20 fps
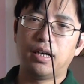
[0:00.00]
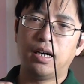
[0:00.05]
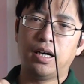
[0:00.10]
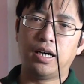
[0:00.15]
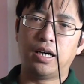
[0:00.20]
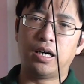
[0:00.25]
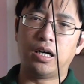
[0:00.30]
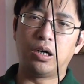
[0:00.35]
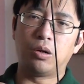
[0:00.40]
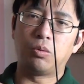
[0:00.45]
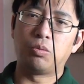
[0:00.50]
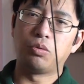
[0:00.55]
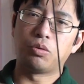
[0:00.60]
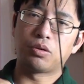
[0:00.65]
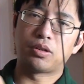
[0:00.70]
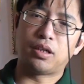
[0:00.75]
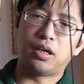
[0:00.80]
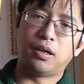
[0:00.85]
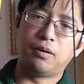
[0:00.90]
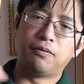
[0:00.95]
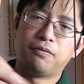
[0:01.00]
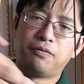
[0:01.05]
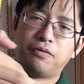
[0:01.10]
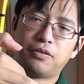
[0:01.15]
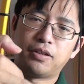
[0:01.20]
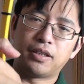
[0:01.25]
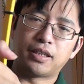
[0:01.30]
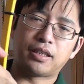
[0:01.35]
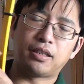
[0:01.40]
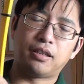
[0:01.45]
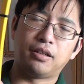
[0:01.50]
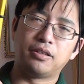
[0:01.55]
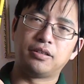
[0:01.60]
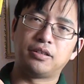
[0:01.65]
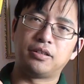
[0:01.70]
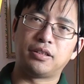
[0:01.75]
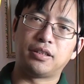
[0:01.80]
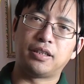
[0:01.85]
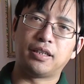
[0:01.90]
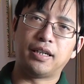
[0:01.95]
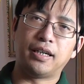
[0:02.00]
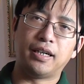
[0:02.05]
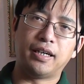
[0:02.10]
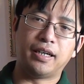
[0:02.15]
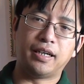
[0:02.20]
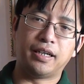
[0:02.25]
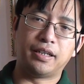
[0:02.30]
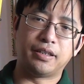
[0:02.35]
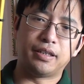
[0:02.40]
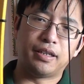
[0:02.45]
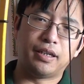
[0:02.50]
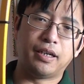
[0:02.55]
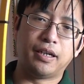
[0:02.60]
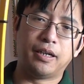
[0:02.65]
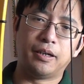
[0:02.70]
will come very close to your hand.